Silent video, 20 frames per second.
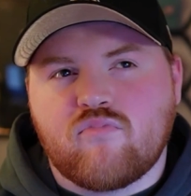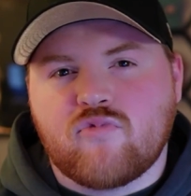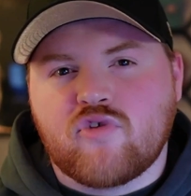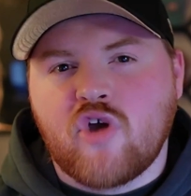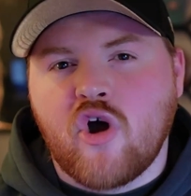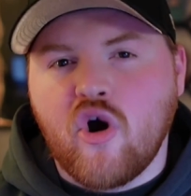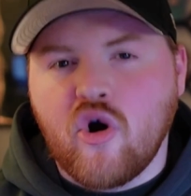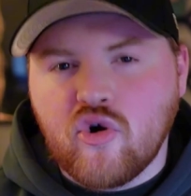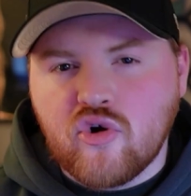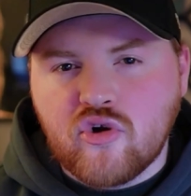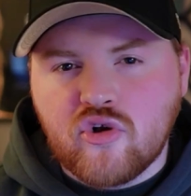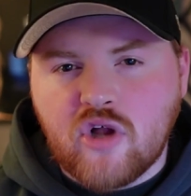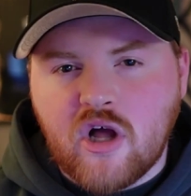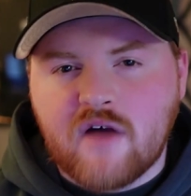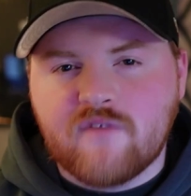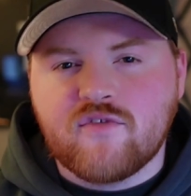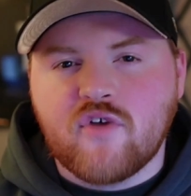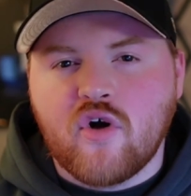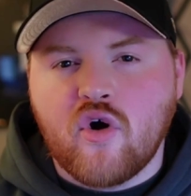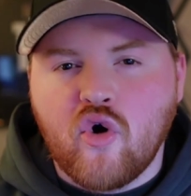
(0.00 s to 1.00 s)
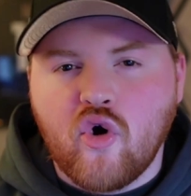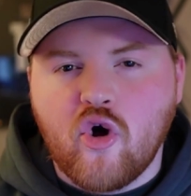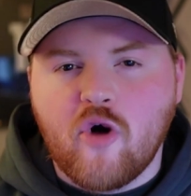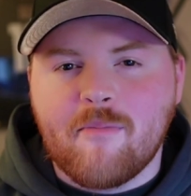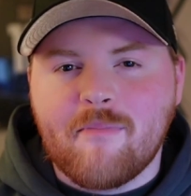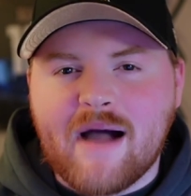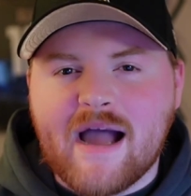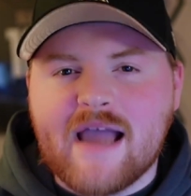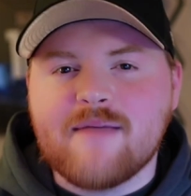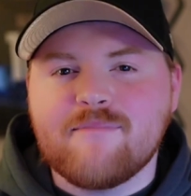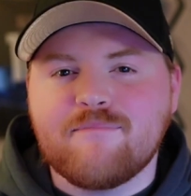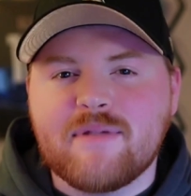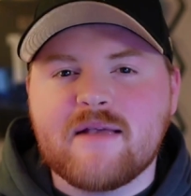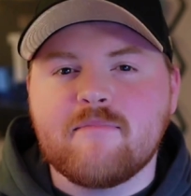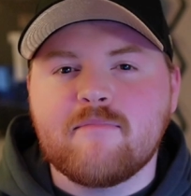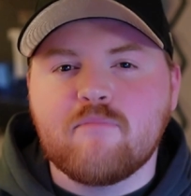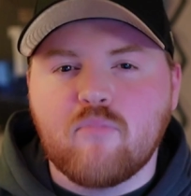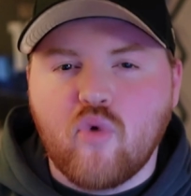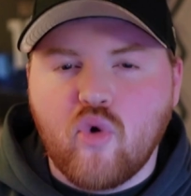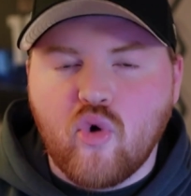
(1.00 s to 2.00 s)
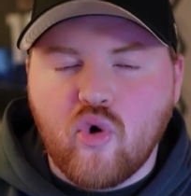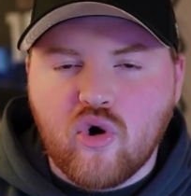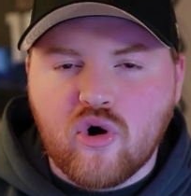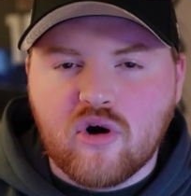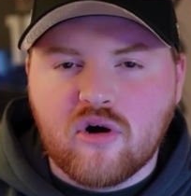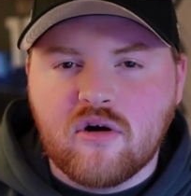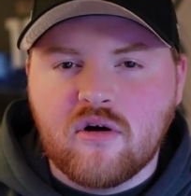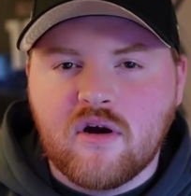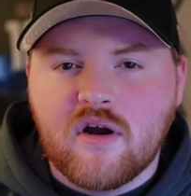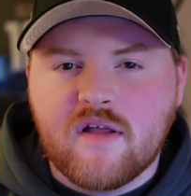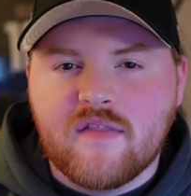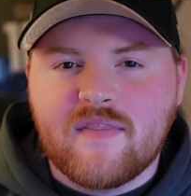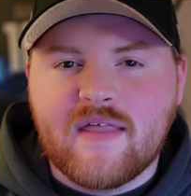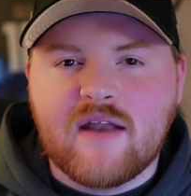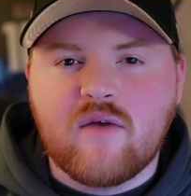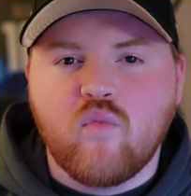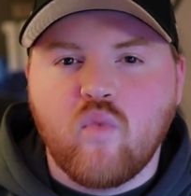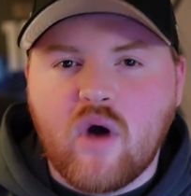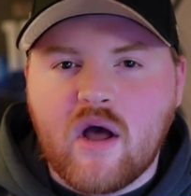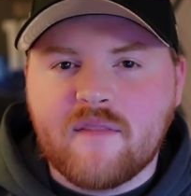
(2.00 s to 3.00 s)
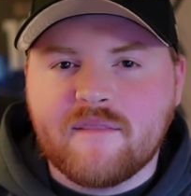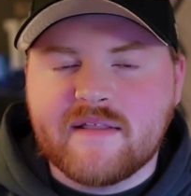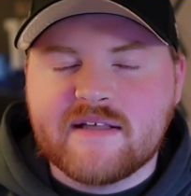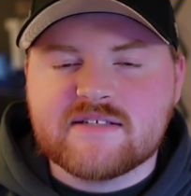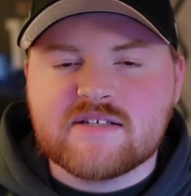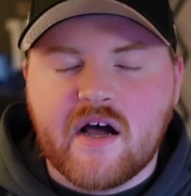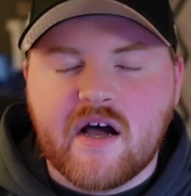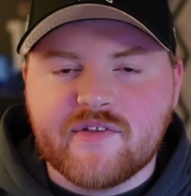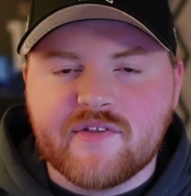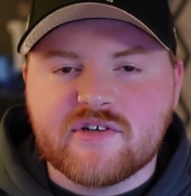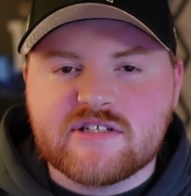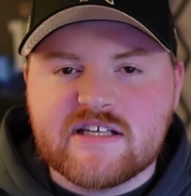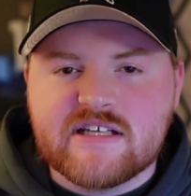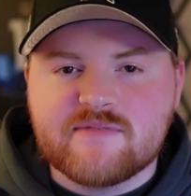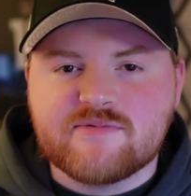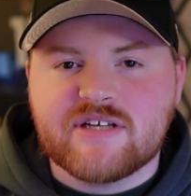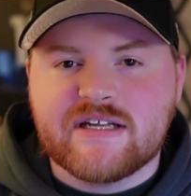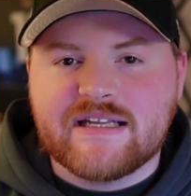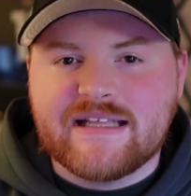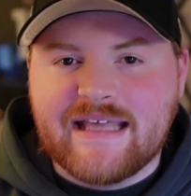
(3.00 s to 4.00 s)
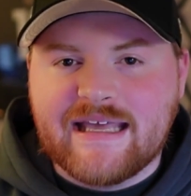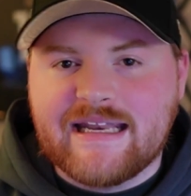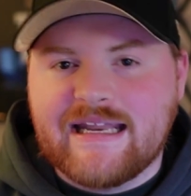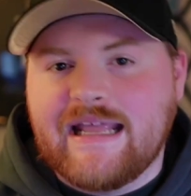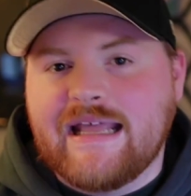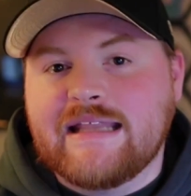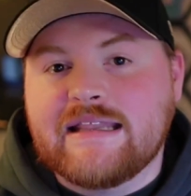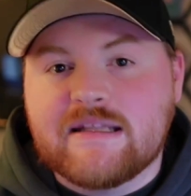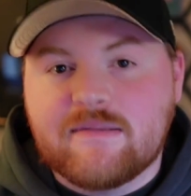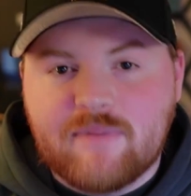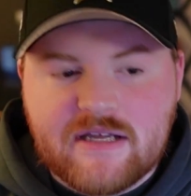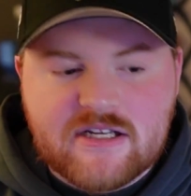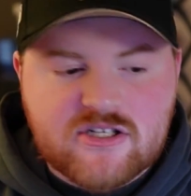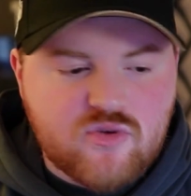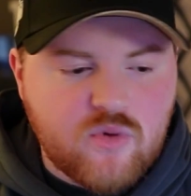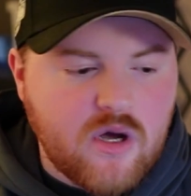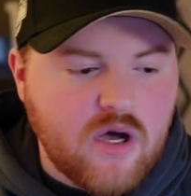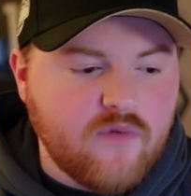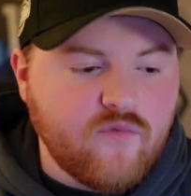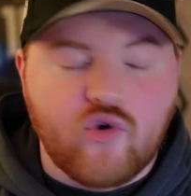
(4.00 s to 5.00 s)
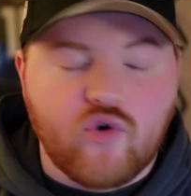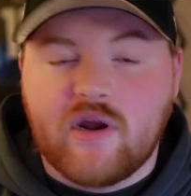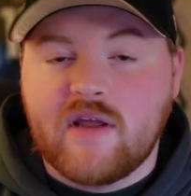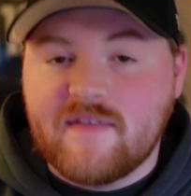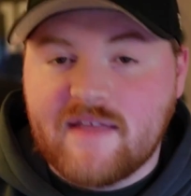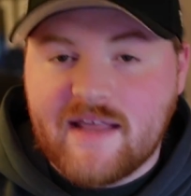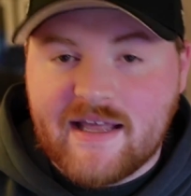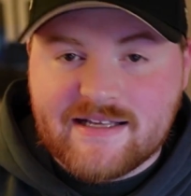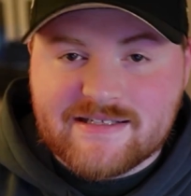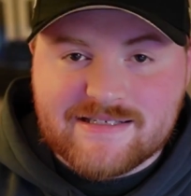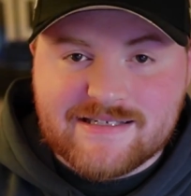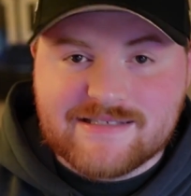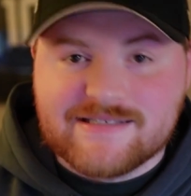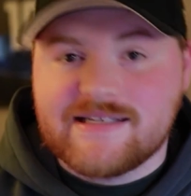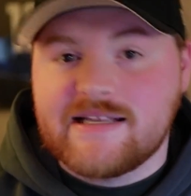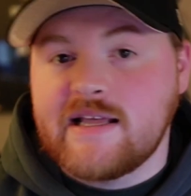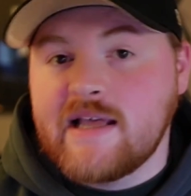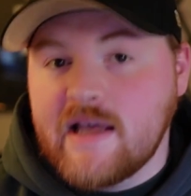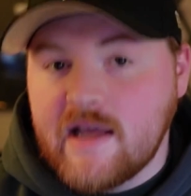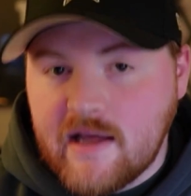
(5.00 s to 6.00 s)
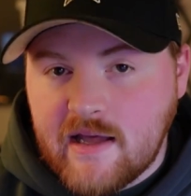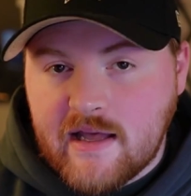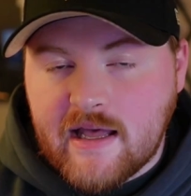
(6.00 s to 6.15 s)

total of the whole might be more than what these other teams could get in the Big 12 or in the ACC.